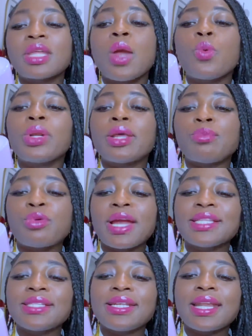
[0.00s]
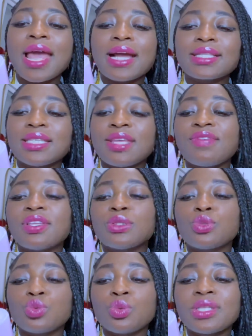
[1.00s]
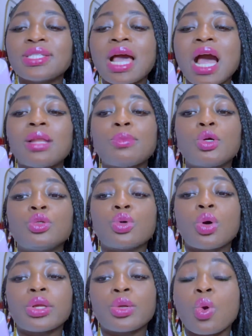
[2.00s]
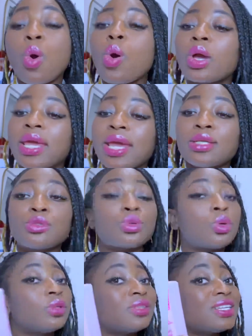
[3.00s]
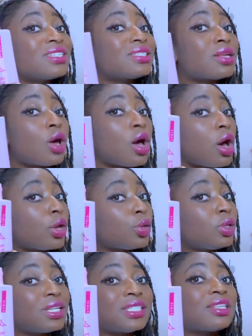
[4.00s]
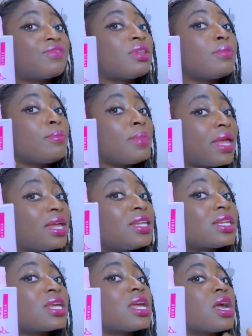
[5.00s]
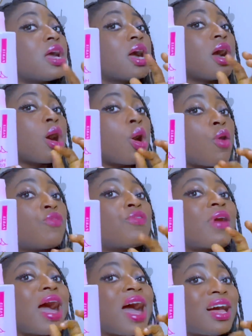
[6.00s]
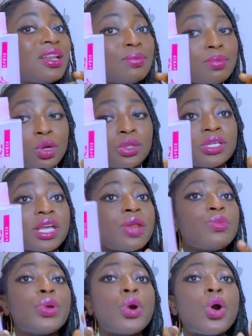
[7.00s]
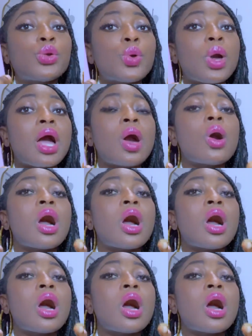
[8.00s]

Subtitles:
with a brightening, active, and sweet almond oil. Okay, so this oil is even made of almond, and we all know how